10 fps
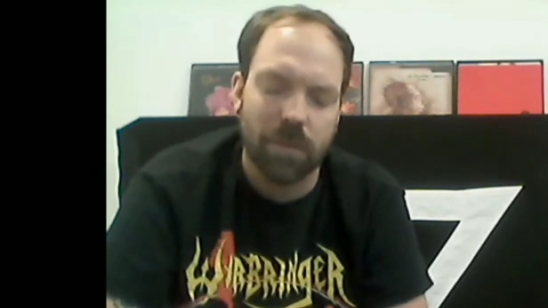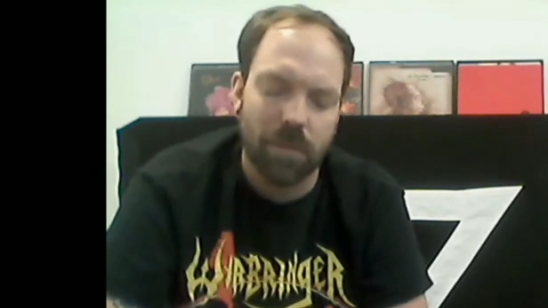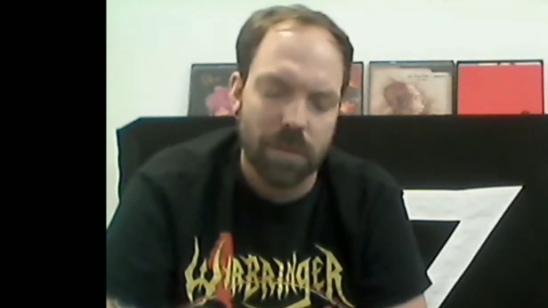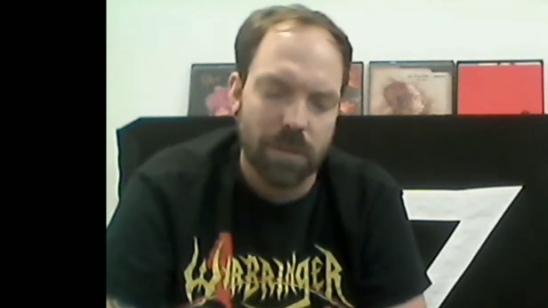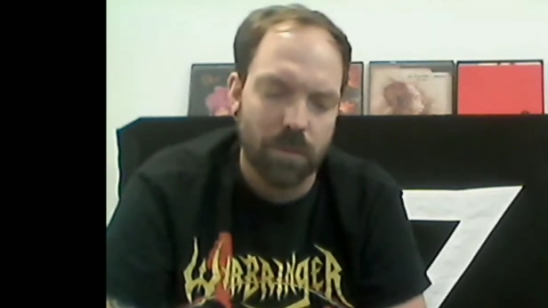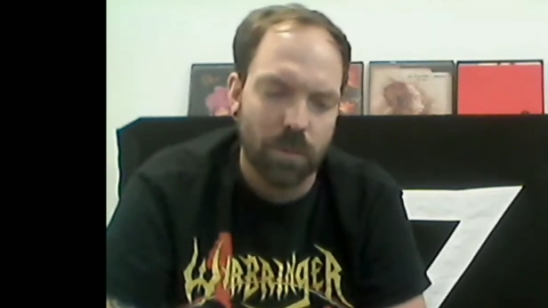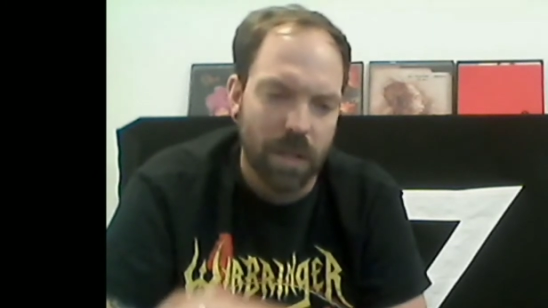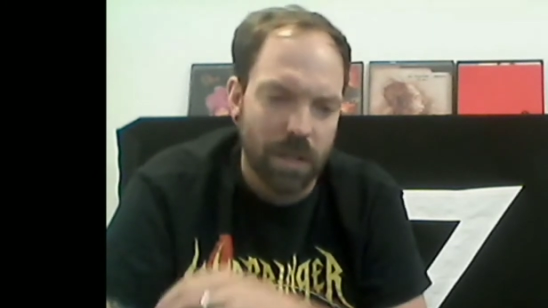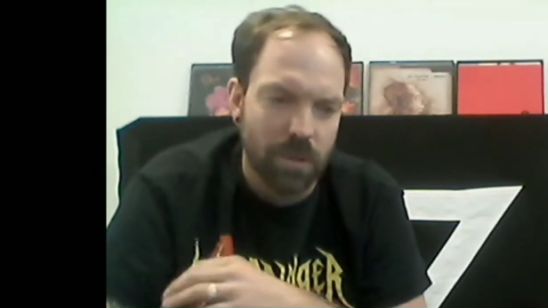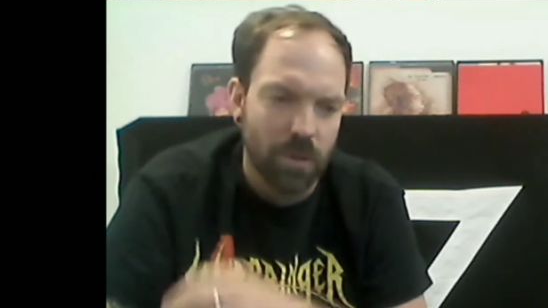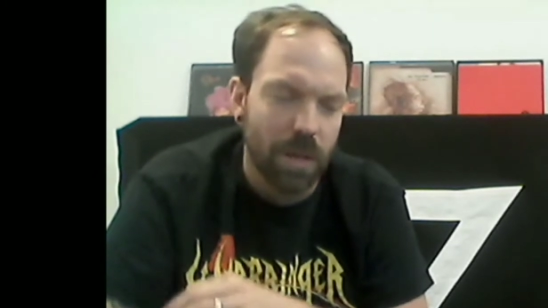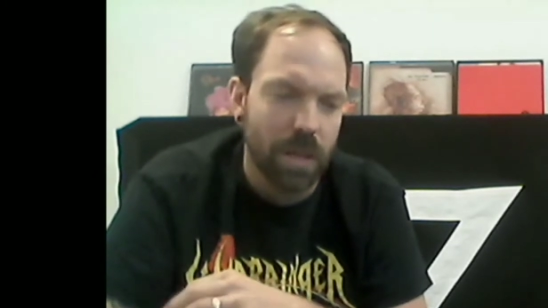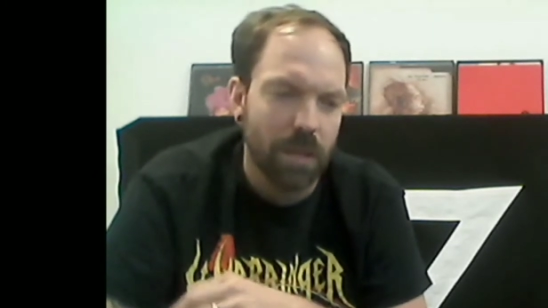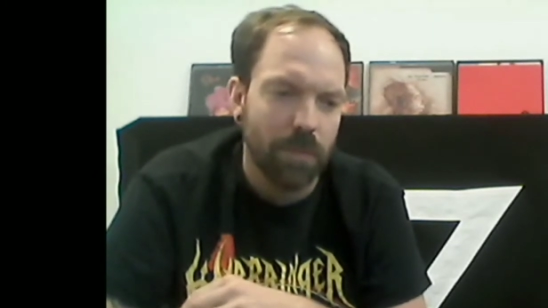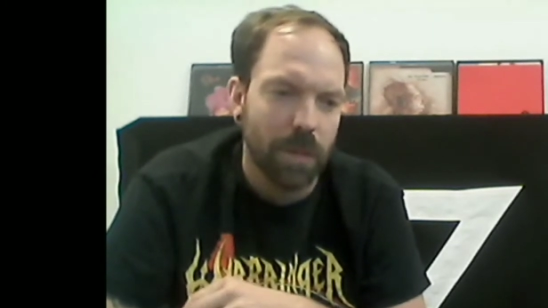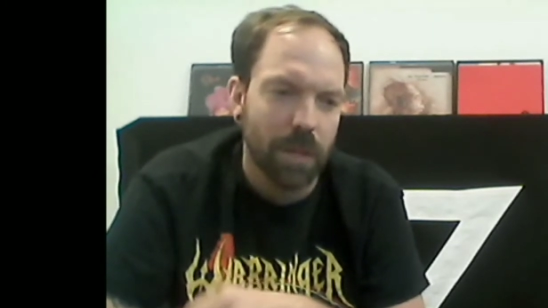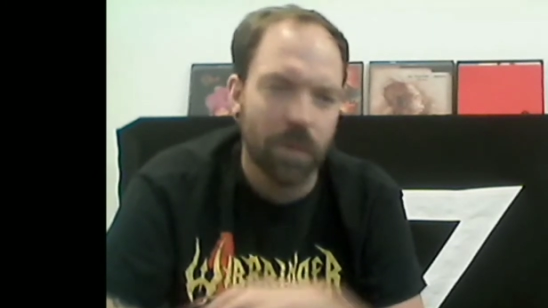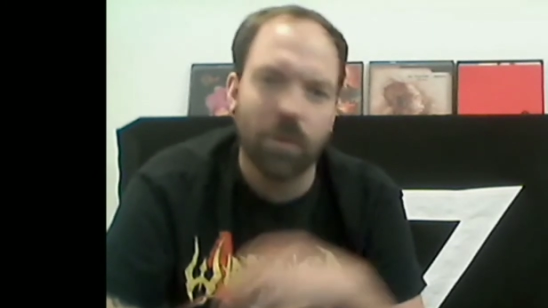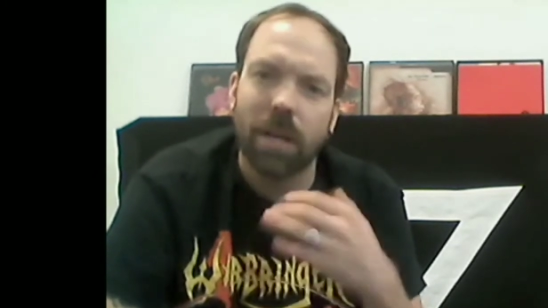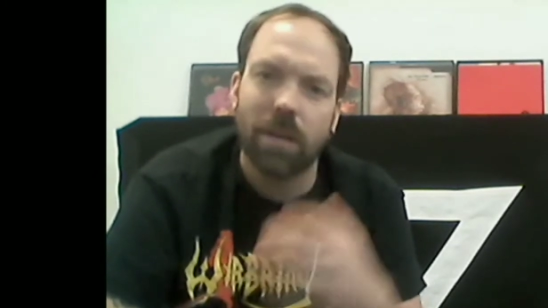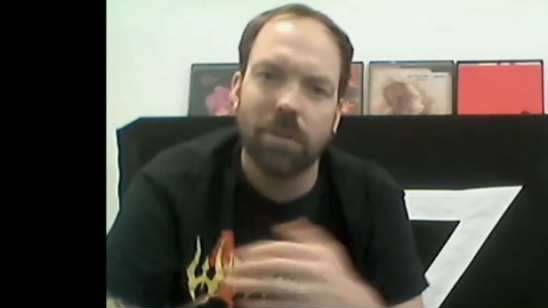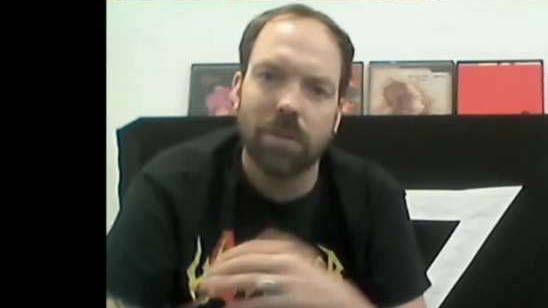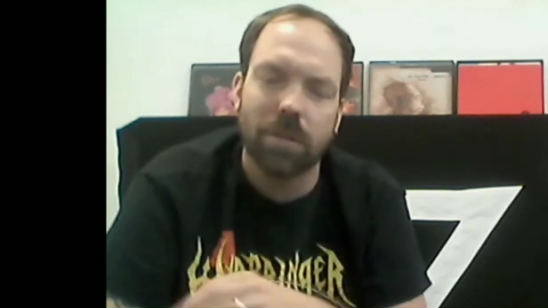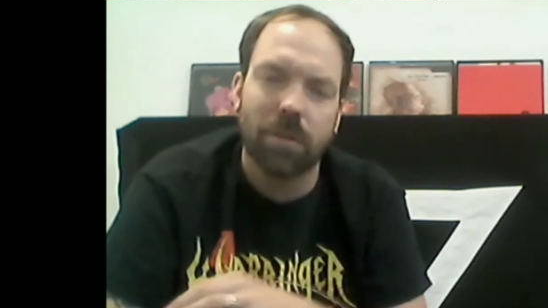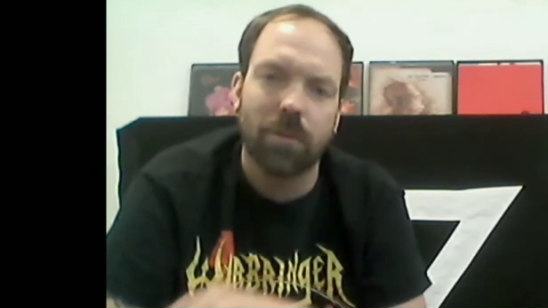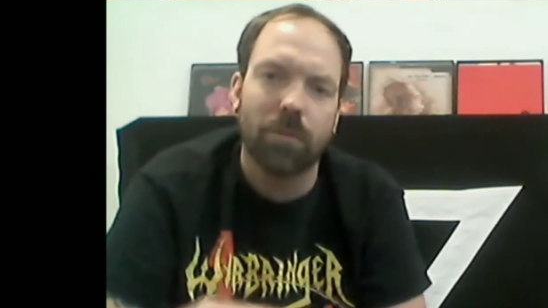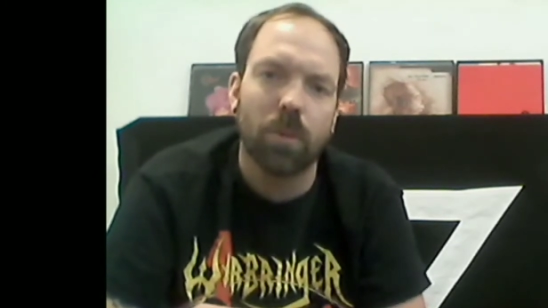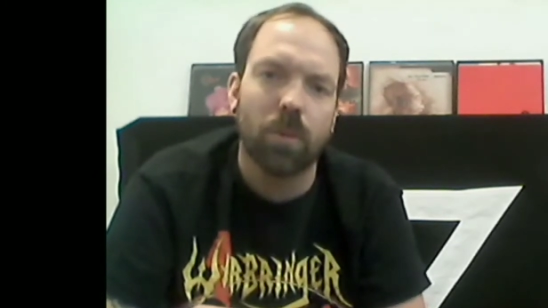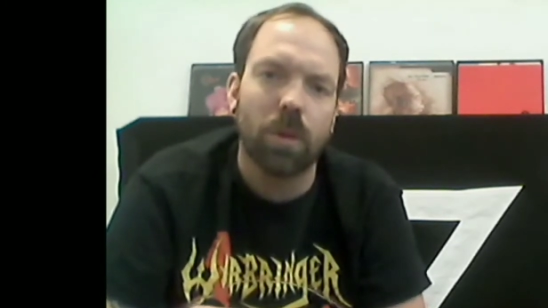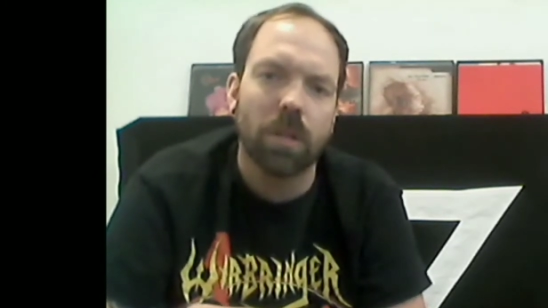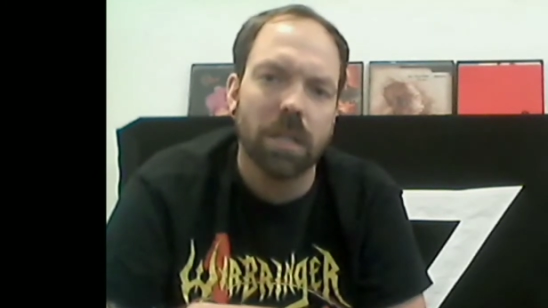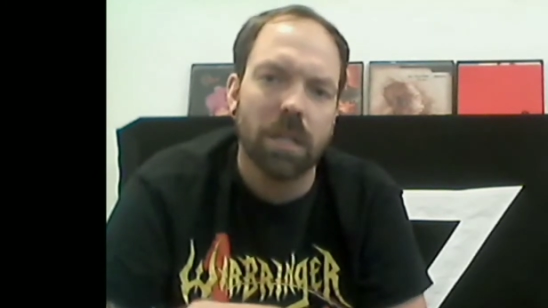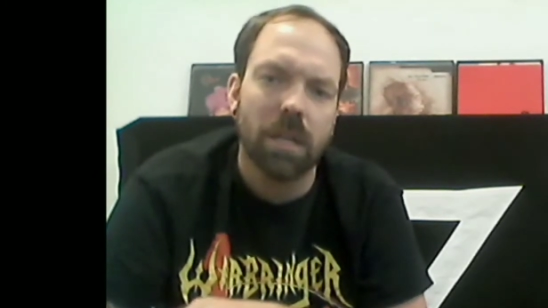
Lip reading: And that's what I try by going out, going for a walk.